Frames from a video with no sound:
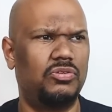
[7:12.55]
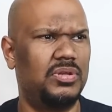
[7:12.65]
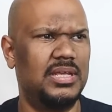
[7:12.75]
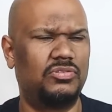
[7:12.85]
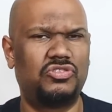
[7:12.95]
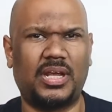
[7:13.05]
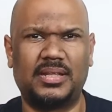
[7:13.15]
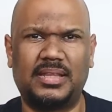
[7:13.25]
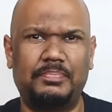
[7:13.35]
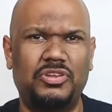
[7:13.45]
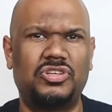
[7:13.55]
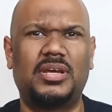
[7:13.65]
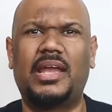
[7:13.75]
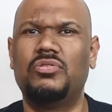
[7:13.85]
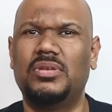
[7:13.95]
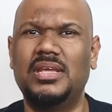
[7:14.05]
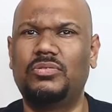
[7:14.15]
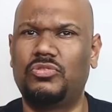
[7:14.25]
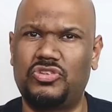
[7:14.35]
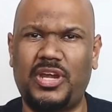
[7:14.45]
need to check the temperature and you
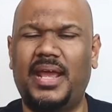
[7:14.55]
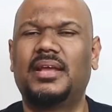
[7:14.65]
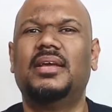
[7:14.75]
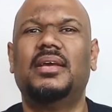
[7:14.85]
need to check